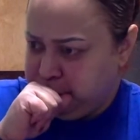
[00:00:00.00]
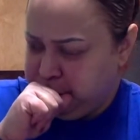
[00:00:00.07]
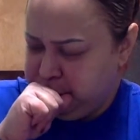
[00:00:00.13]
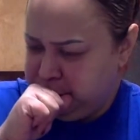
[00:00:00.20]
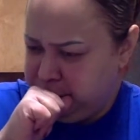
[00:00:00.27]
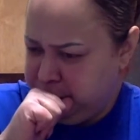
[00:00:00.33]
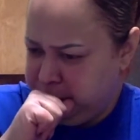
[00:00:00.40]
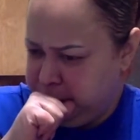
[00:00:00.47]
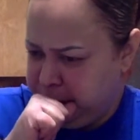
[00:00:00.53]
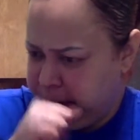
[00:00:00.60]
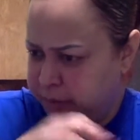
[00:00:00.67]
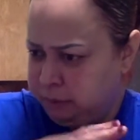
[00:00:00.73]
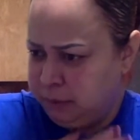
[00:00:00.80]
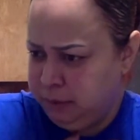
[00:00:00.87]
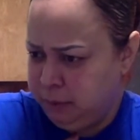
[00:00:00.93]
Excuse me,
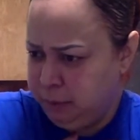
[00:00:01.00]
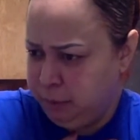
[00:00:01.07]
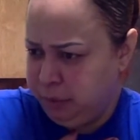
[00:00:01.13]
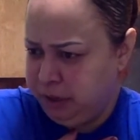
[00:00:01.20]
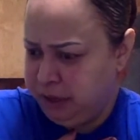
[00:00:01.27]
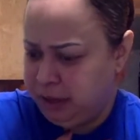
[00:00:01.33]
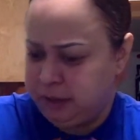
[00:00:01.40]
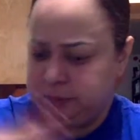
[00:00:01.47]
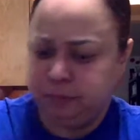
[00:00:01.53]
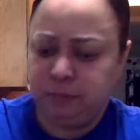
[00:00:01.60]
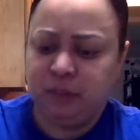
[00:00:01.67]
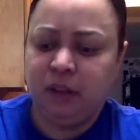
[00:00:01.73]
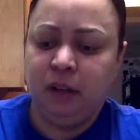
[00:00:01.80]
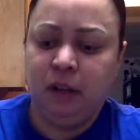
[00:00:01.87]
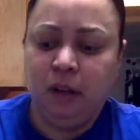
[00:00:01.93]
porca.
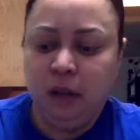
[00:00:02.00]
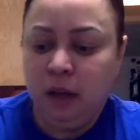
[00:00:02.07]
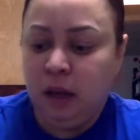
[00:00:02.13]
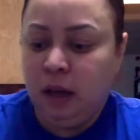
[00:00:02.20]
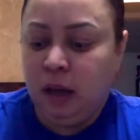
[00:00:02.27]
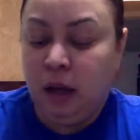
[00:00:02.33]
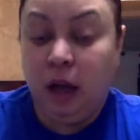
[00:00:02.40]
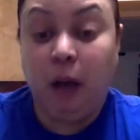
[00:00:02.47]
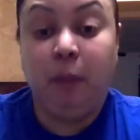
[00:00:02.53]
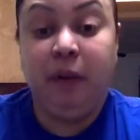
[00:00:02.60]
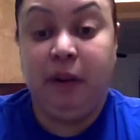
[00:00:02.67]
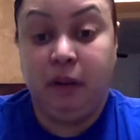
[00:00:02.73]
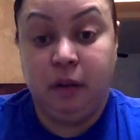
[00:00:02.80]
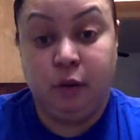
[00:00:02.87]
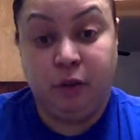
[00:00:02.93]
I
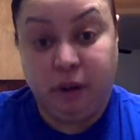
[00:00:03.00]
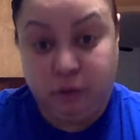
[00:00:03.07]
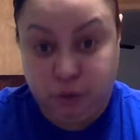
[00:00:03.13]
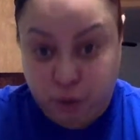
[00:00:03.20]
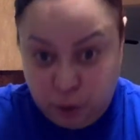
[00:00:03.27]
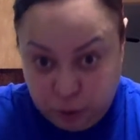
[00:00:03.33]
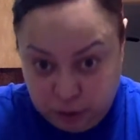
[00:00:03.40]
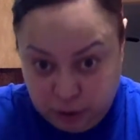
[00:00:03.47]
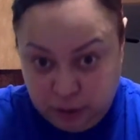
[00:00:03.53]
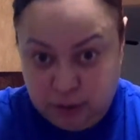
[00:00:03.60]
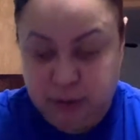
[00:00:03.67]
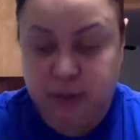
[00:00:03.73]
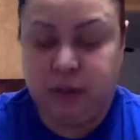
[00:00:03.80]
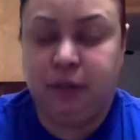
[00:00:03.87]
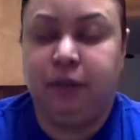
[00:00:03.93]
made a ground turkey
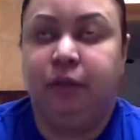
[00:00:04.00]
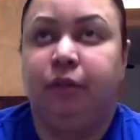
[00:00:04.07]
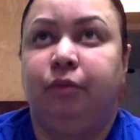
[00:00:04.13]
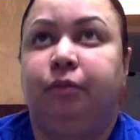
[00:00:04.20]
lasagna.